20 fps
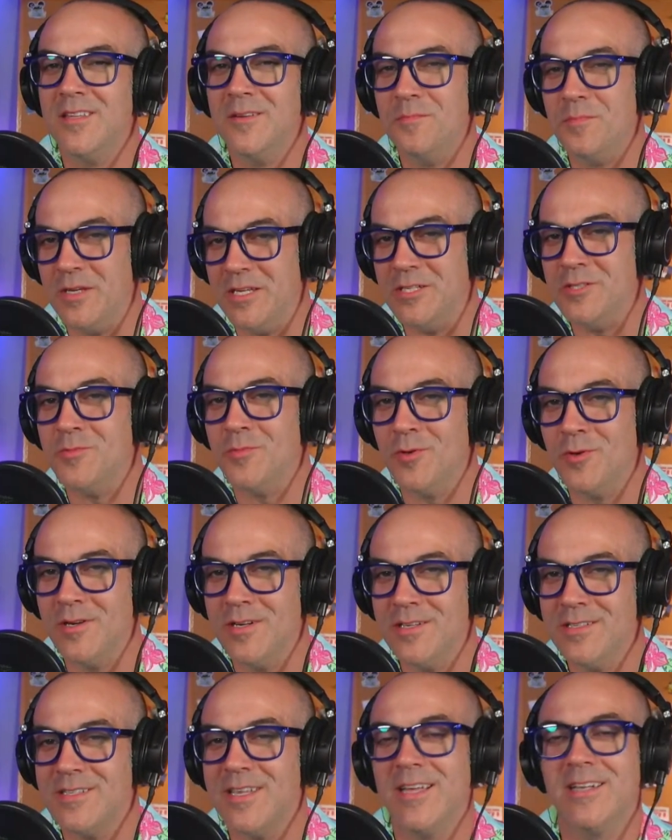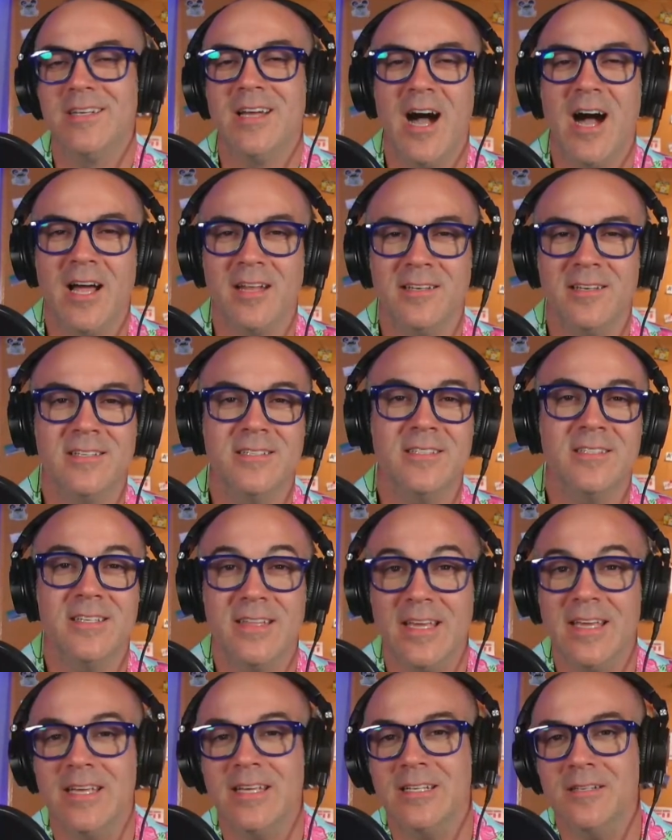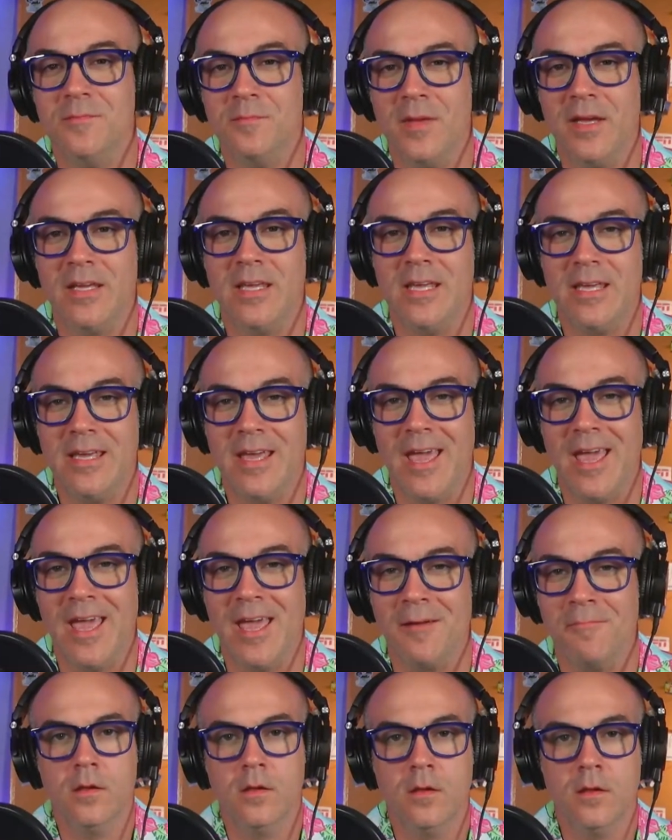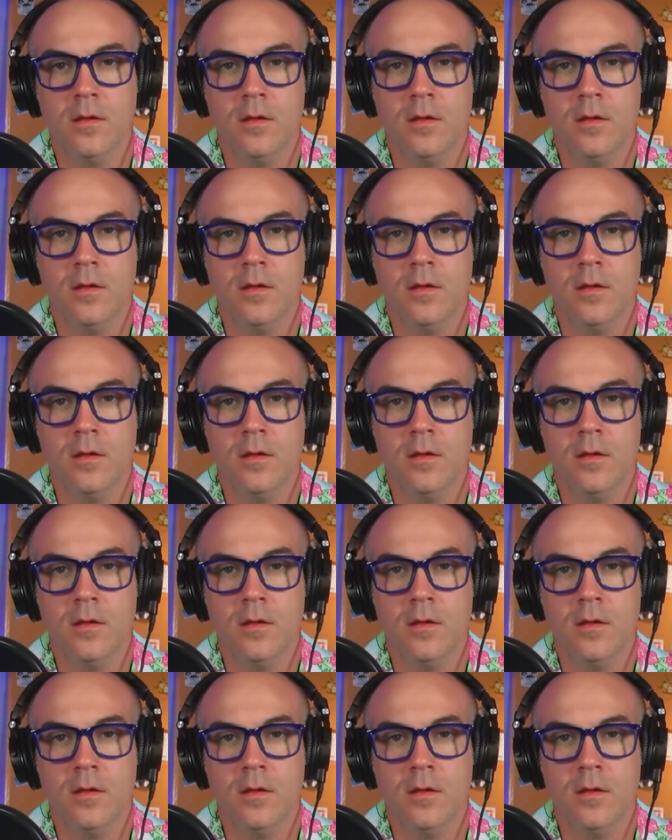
Beach Boys had gotten into the hidden Mickey game.